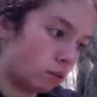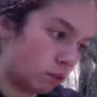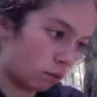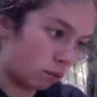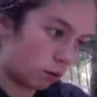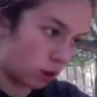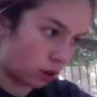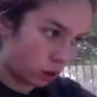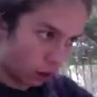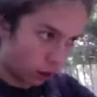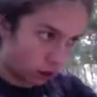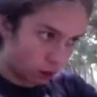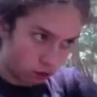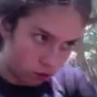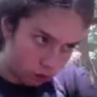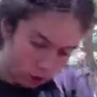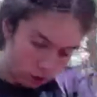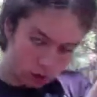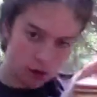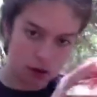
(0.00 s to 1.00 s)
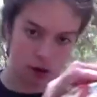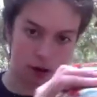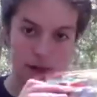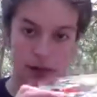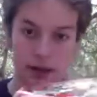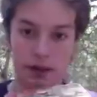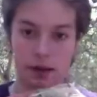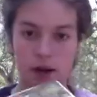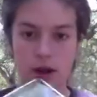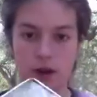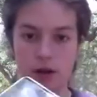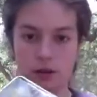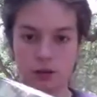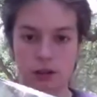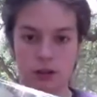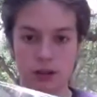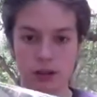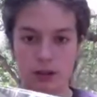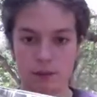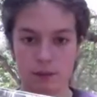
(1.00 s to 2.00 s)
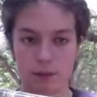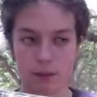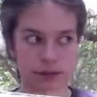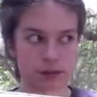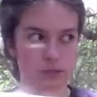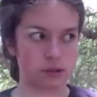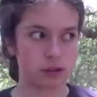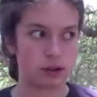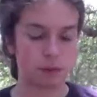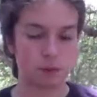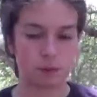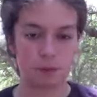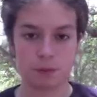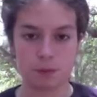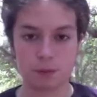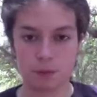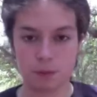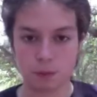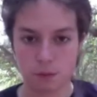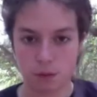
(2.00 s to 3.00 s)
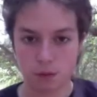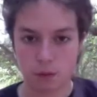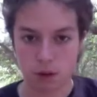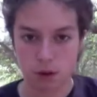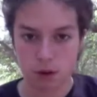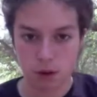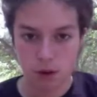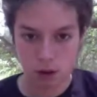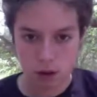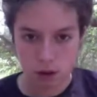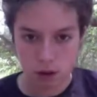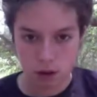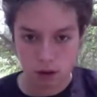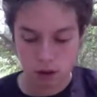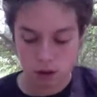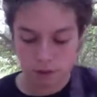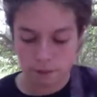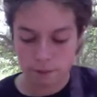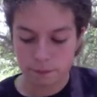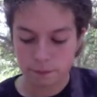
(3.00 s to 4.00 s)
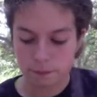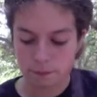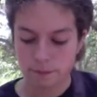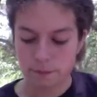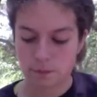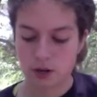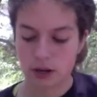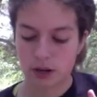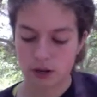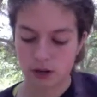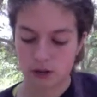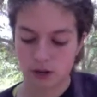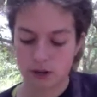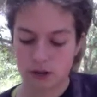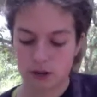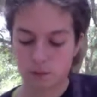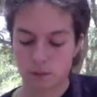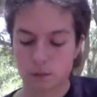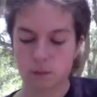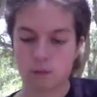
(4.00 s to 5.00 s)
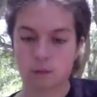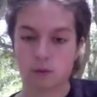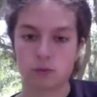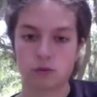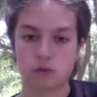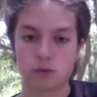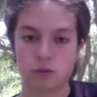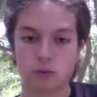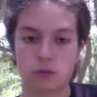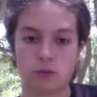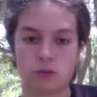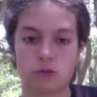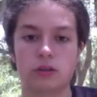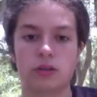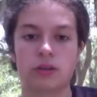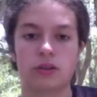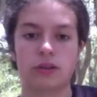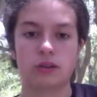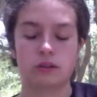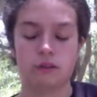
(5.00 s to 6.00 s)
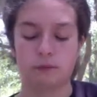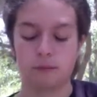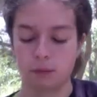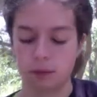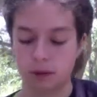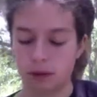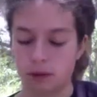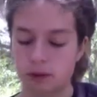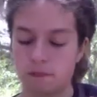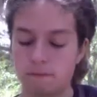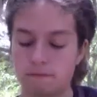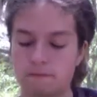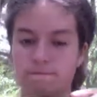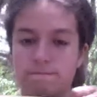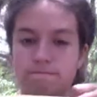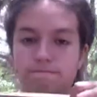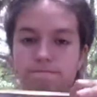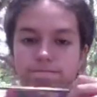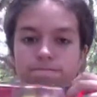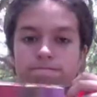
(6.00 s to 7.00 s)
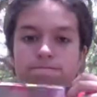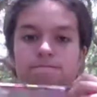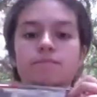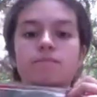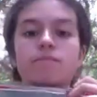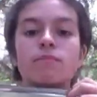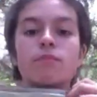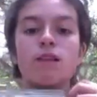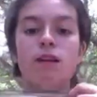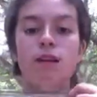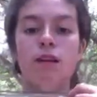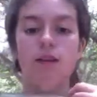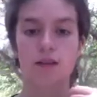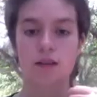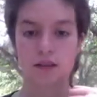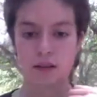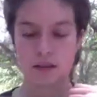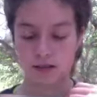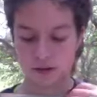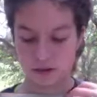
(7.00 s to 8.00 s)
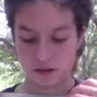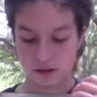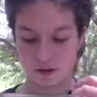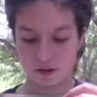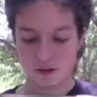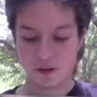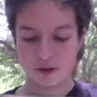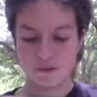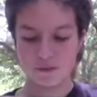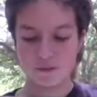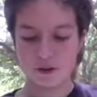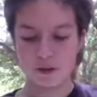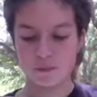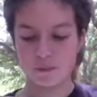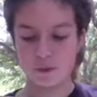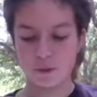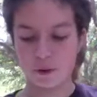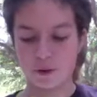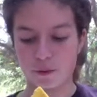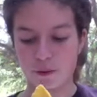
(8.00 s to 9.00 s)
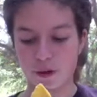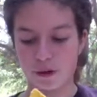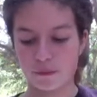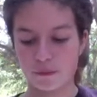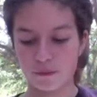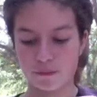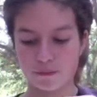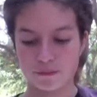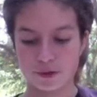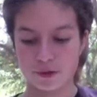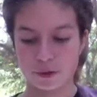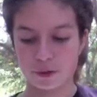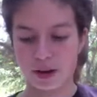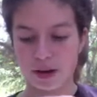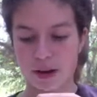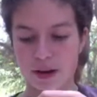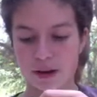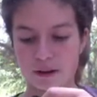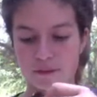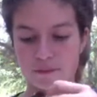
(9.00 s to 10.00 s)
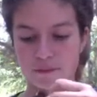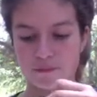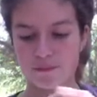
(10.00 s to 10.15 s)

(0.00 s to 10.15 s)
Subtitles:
sewing kit that got really messed up. Kind of like mumble jumbled in here, but this, you know, embroidery thread,